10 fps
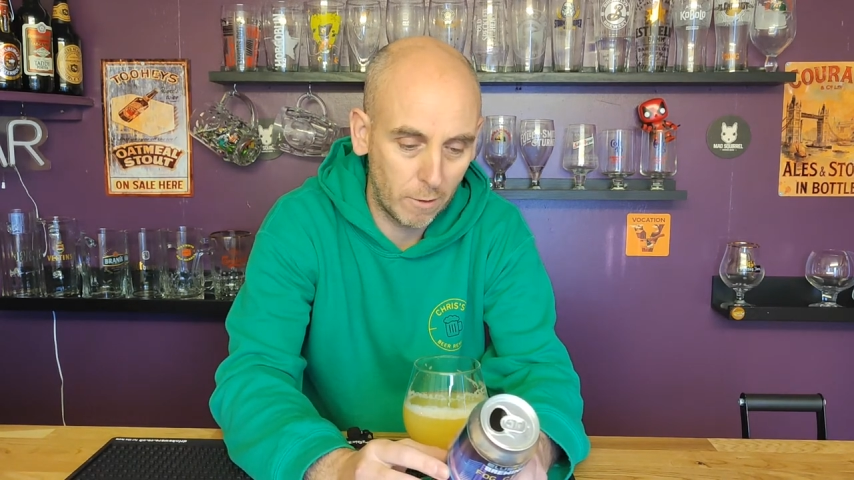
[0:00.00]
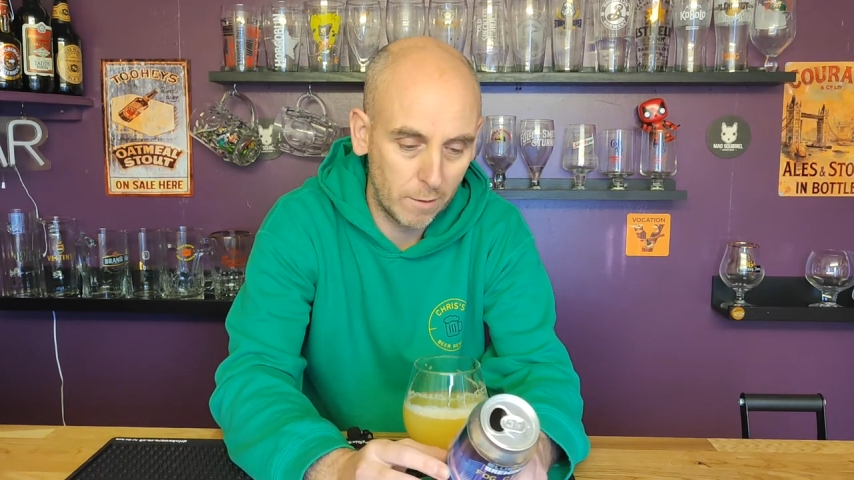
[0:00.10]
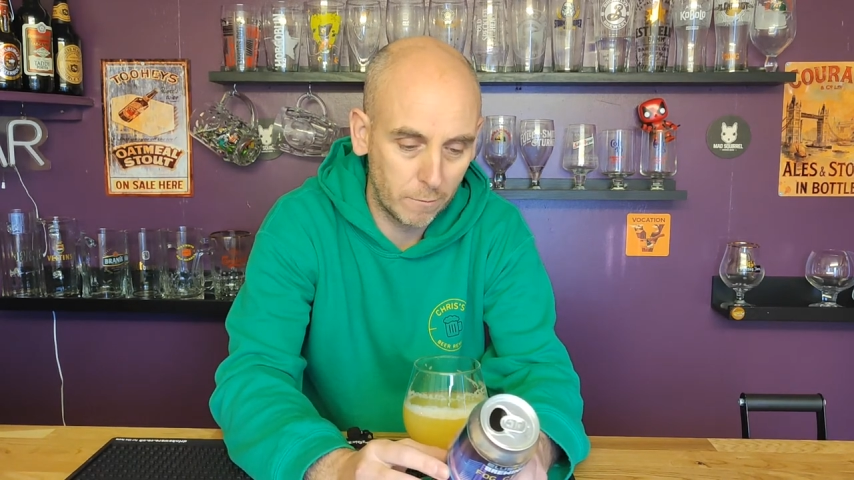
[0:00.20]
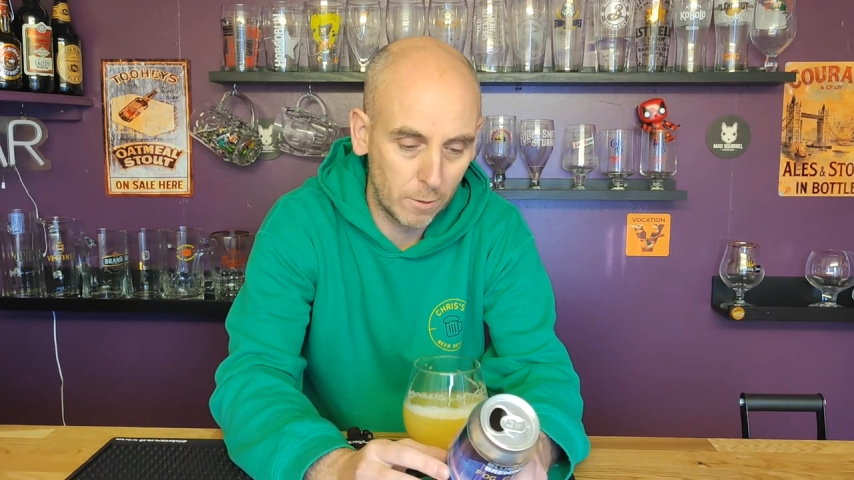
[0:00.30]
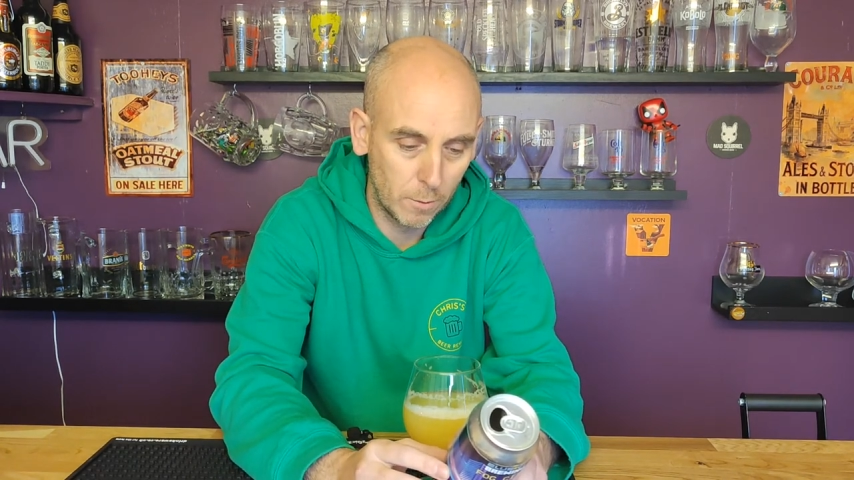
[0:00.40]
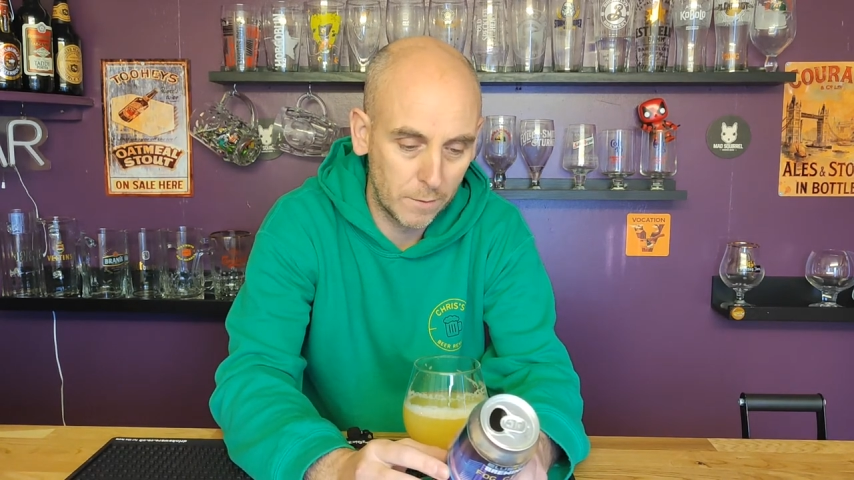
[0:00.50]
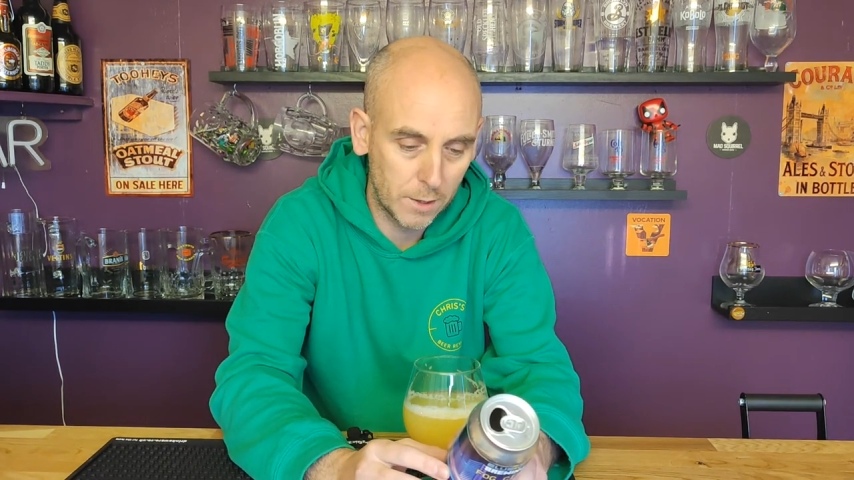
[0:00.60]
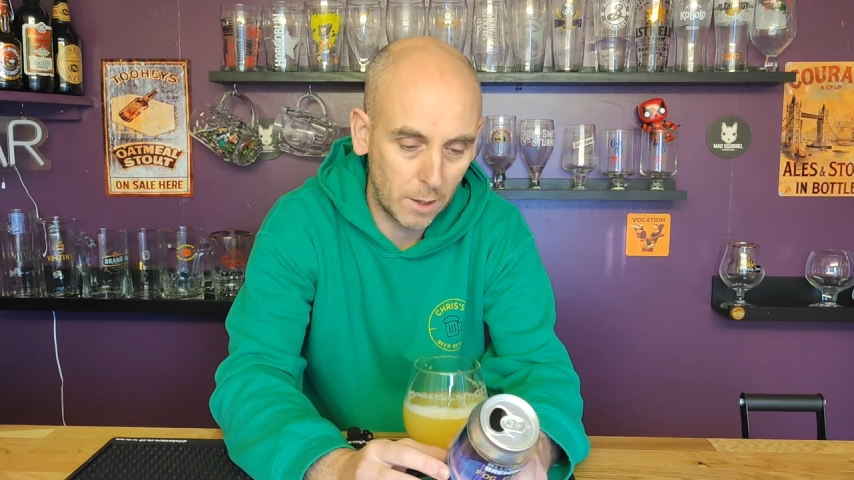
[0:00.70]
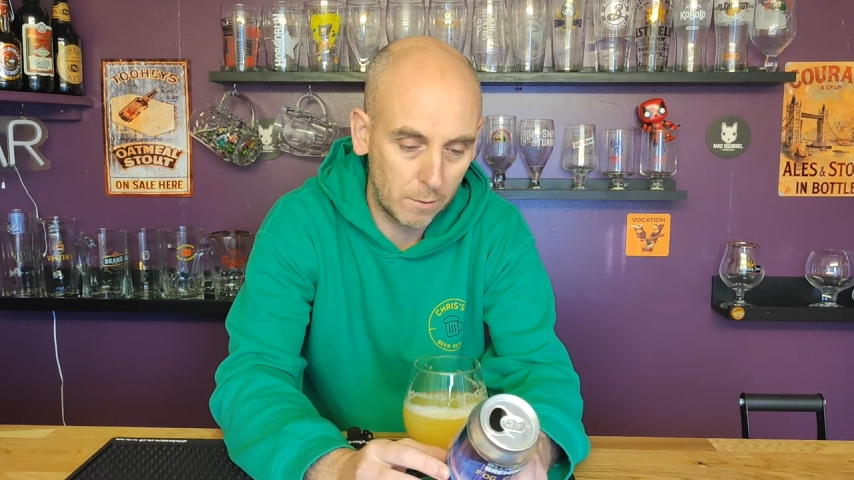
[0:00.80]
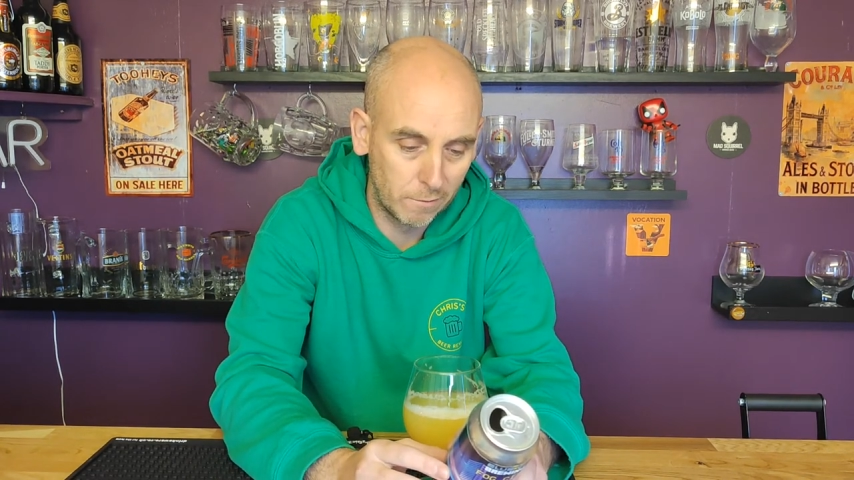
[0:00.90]
grapefruit with
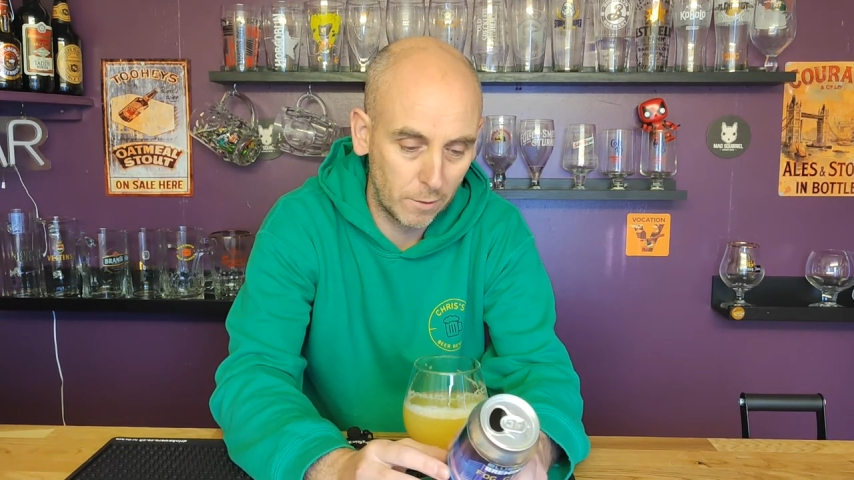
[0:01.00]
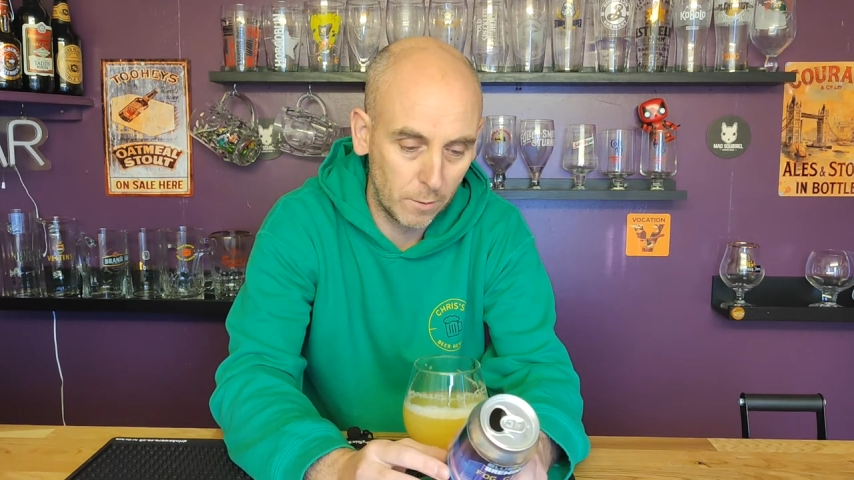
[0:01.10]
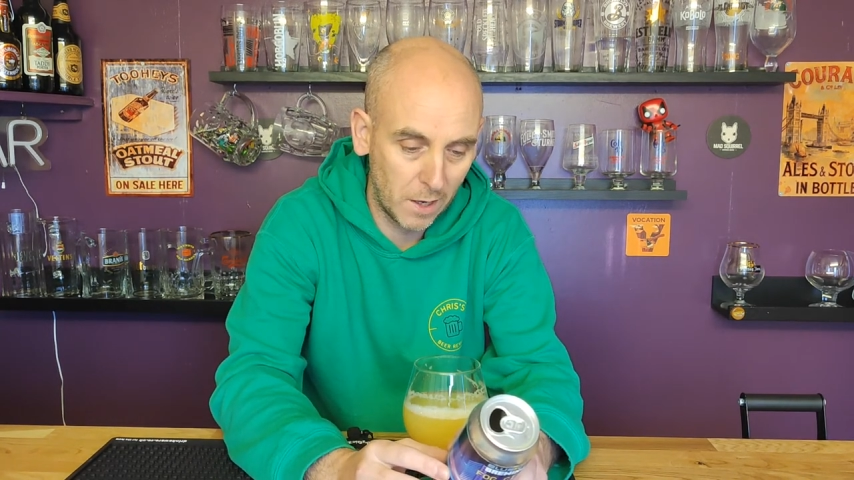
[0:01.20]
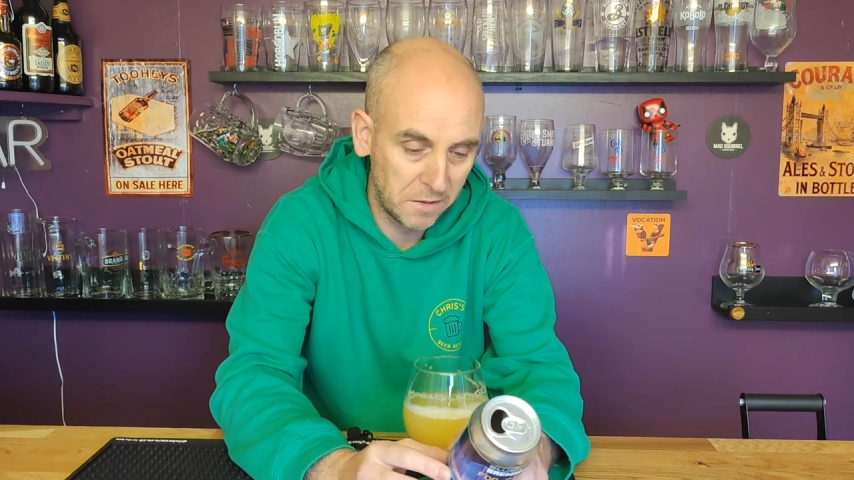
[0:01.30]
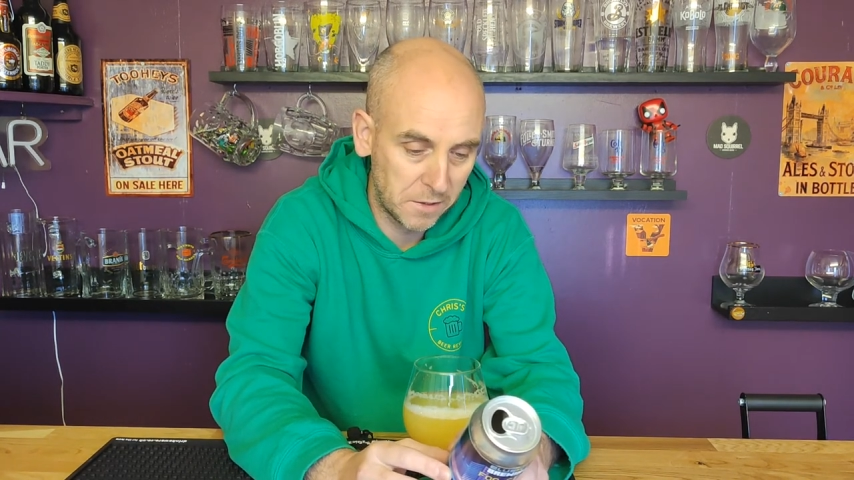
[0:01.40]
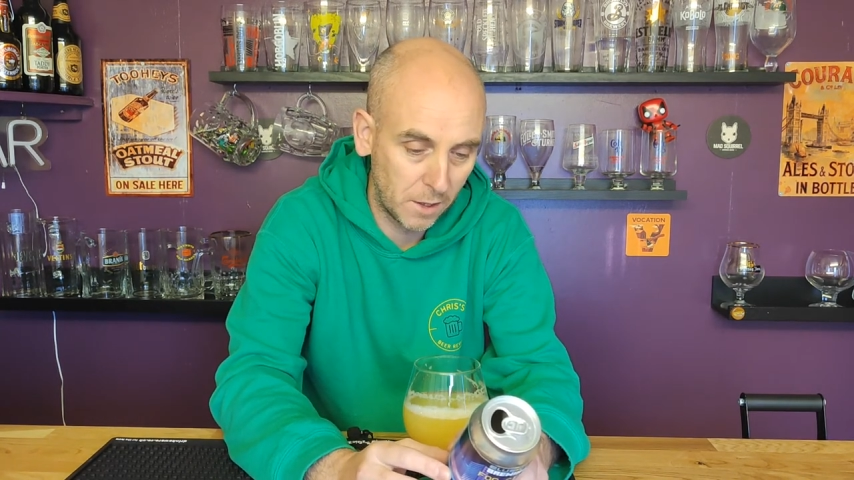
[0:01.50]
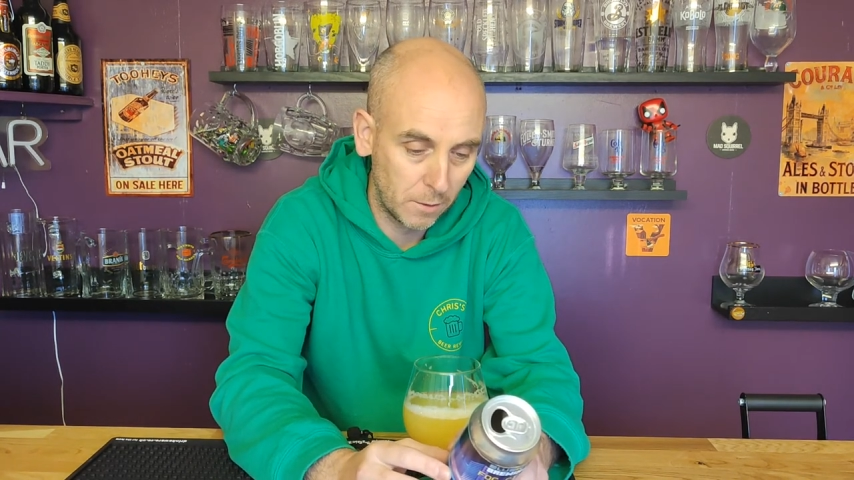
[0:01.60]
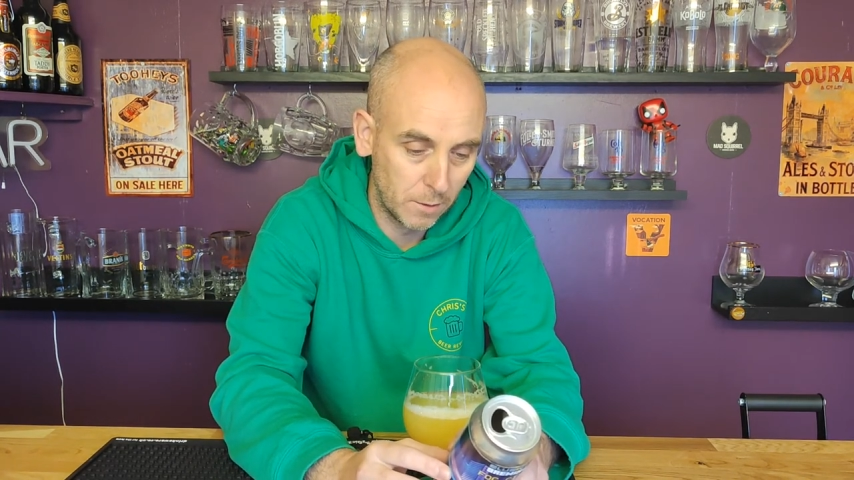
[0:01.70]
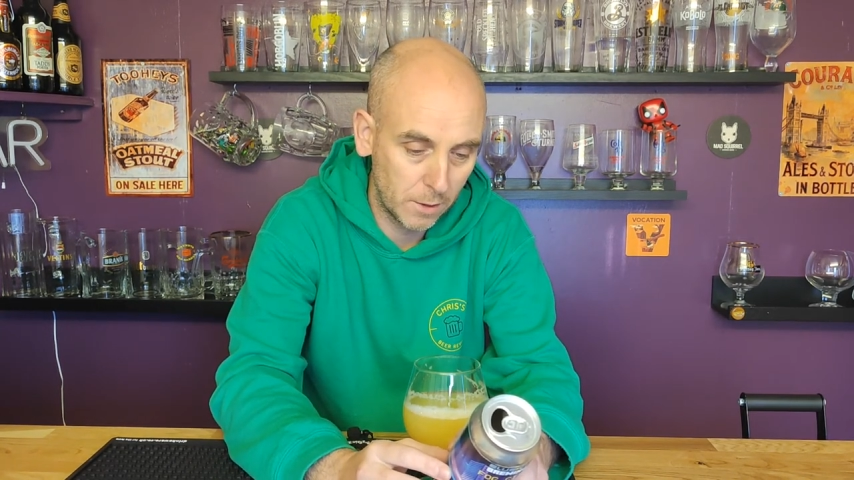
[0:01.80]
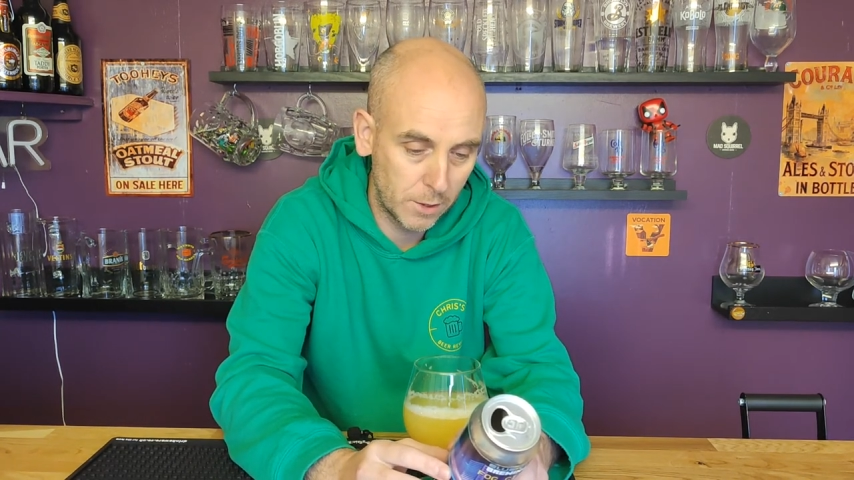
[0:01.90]
a stone fruit undertone.